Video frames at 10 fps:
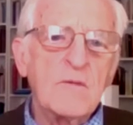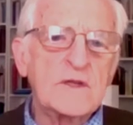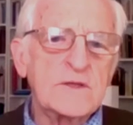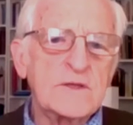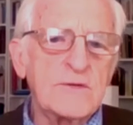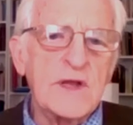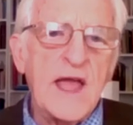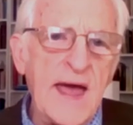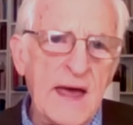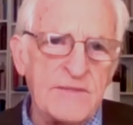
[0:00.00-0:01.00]
which is doing
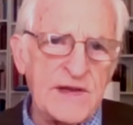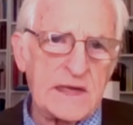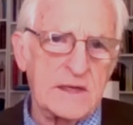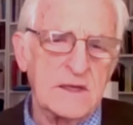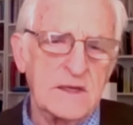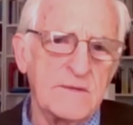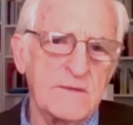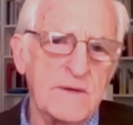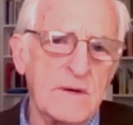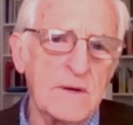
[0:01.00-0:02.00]
havoc to
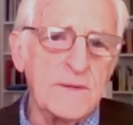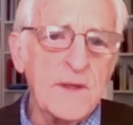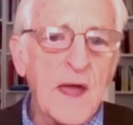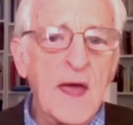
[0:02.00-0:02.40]
the earth,